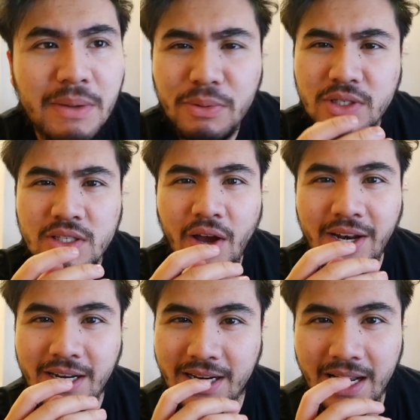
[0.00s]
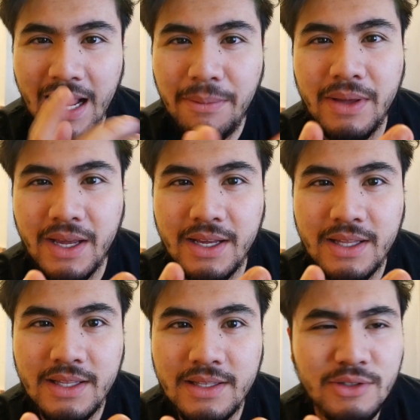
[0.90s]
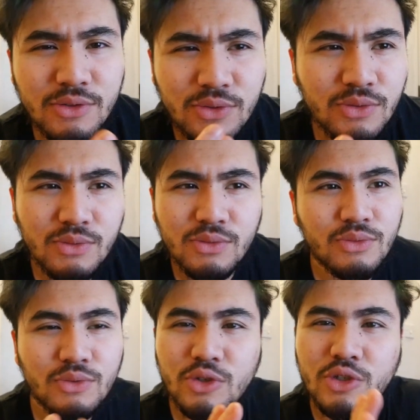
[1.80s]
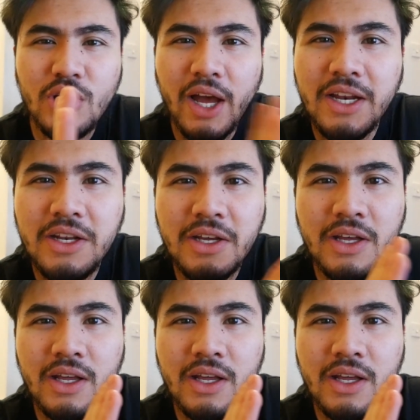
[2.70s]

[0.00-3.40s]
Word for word: people just started clapping. Just, just started